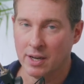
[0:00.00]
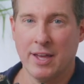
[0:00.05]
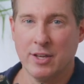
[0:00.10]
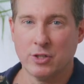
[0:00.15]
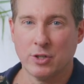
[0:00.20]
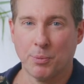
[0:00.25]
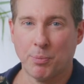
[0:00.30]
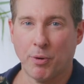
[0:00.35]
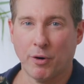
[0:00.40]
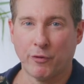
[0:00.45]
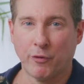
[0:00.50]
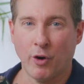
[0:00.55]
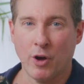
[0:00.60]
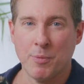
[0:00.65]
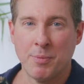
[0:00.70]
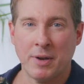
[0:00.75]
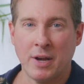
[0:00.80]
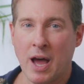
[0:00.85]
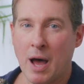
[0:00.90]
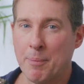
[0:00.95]
Has your portfolio
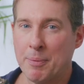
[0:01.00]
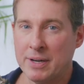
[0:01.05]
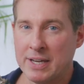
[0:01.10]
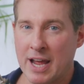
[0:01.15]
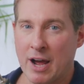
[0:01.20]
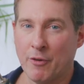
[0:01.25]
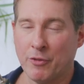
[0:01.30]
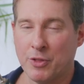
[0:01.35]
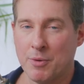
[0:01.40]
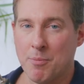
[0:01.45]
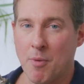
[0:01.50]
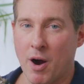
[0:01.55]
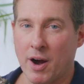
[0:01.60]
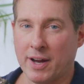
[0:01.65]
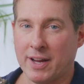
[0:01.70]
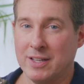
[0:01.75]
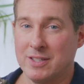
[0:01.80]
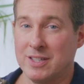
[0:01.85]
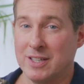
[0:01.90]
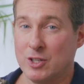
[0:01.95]
been up and down with the
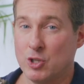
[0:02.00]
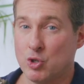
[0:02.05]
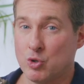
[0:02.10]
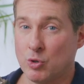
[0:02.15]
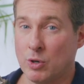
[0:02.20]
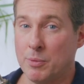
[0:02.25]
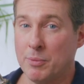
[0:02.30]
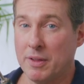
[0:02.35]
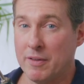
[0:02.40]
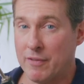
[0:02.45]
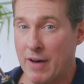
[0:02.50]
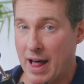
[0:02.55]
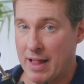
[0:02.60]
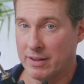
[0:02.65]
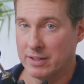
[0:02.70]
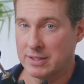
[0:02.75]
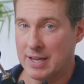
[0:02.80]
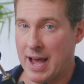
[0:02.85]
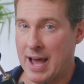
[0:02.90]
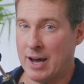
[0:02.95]
markets, extremely
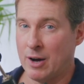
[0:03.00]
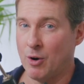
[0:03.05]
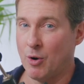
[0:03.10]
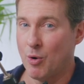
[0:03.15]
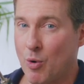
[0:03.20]
volatile,